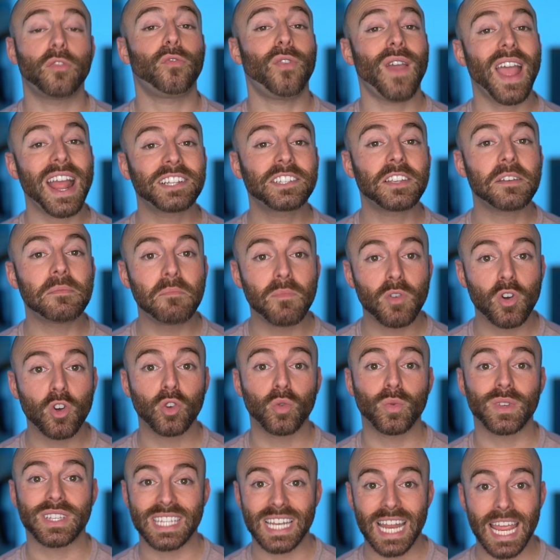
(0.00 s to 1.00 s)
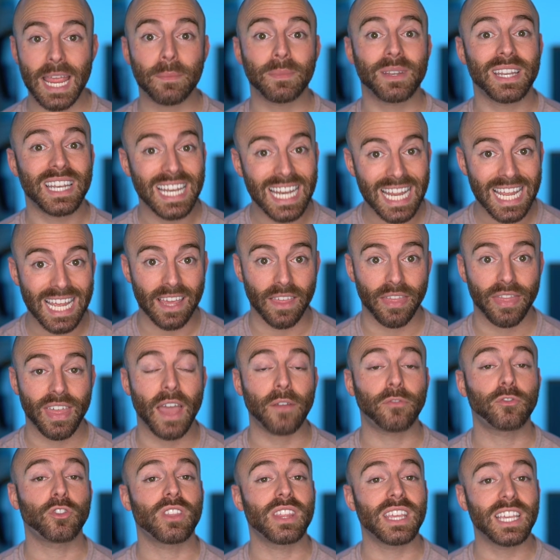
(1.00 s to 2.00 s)
phantom moon was named Neith
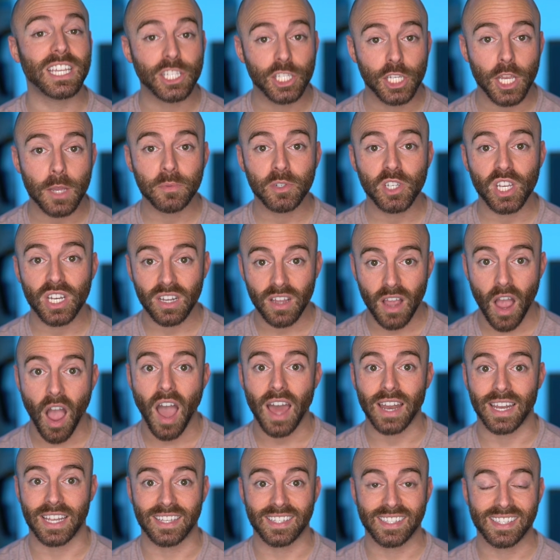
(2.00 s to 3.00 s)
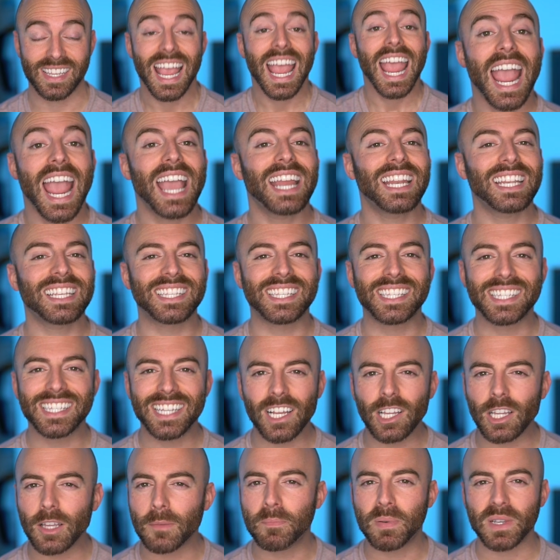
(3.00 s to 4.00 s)
after the Egyptian goddess and is
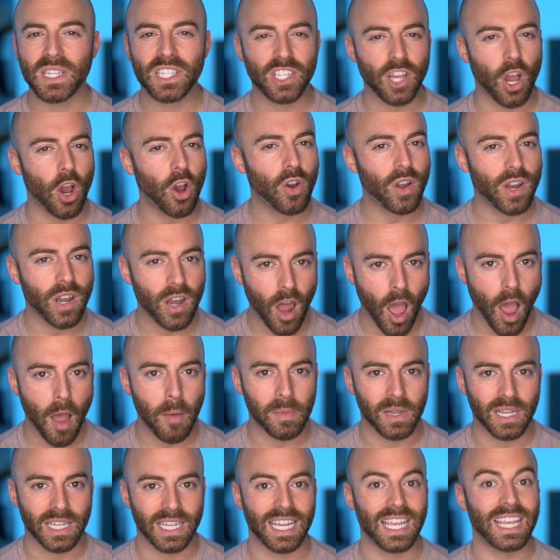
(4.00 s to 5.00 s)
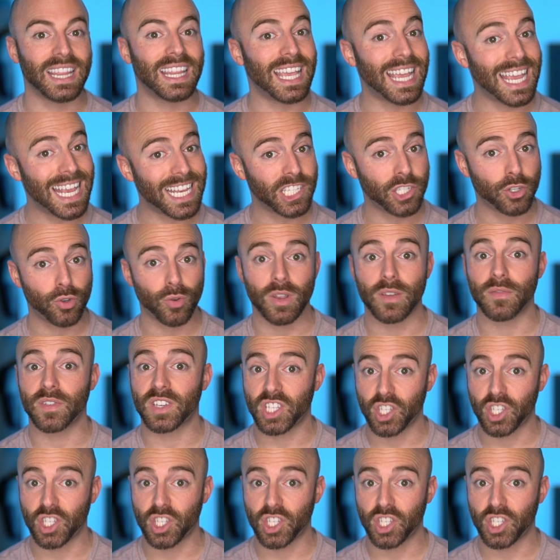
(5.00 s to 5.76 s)
still a bizarre anomaly in the history of